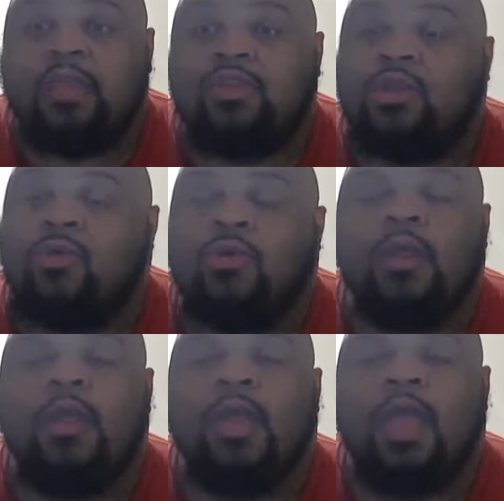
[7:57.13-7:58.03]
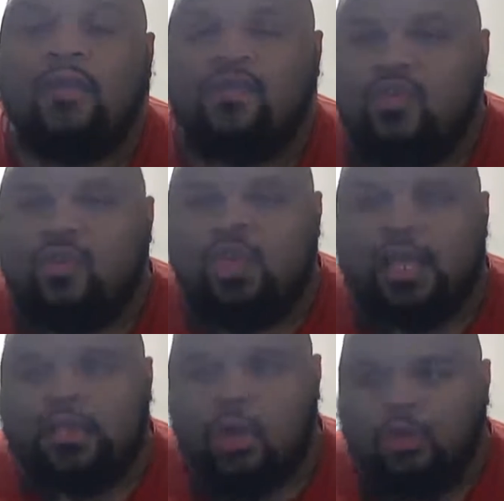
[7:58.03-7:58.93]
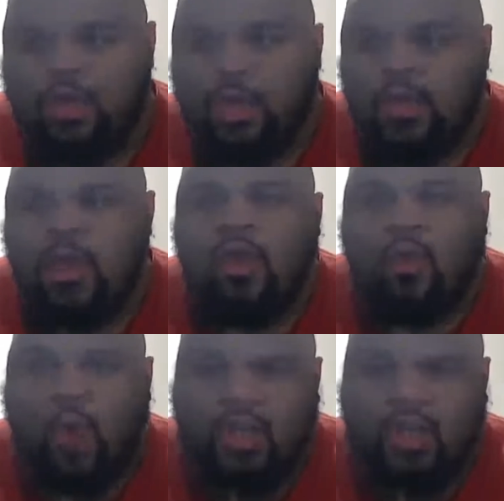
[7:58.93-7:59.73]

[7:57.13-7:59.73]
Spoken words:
Dude, if you like Loki, watch